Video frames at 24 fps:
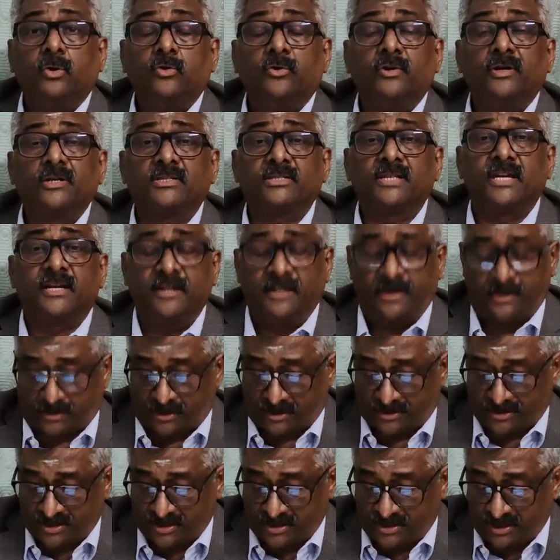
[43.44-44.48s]
US 10-year
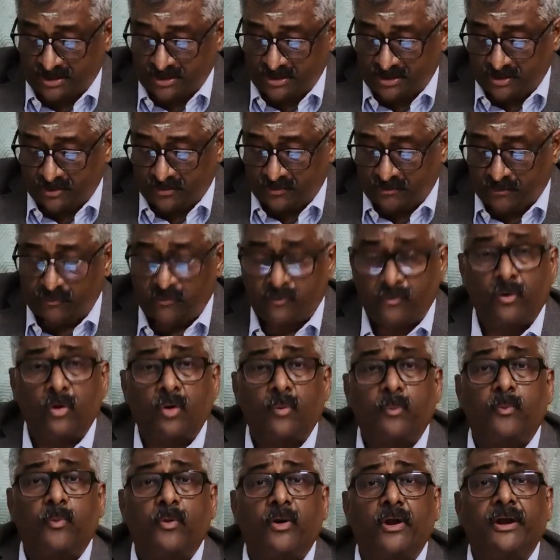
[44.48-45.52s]
Treasury yield
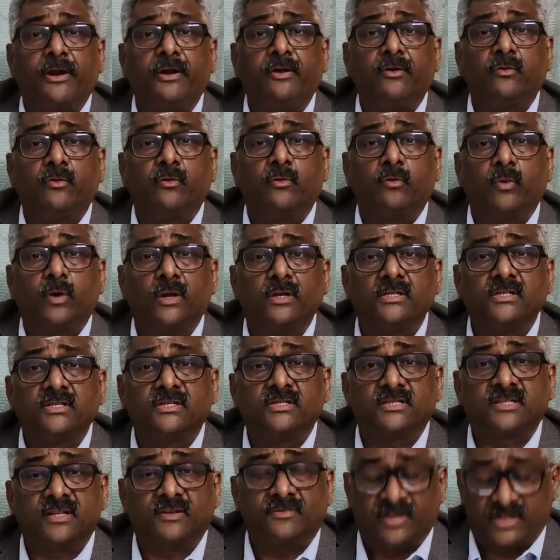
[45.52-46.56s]

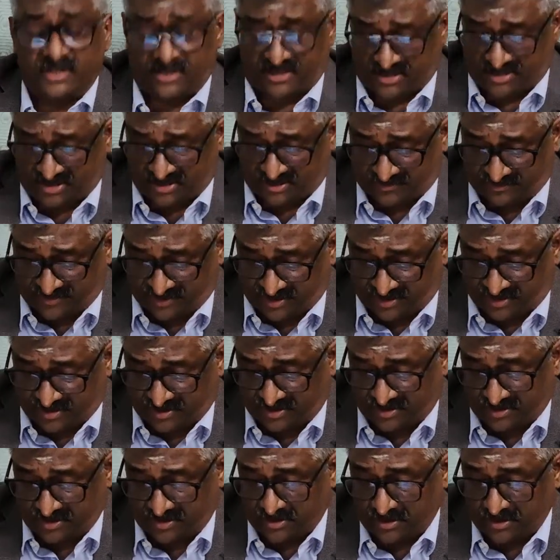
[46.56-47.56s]
4.177.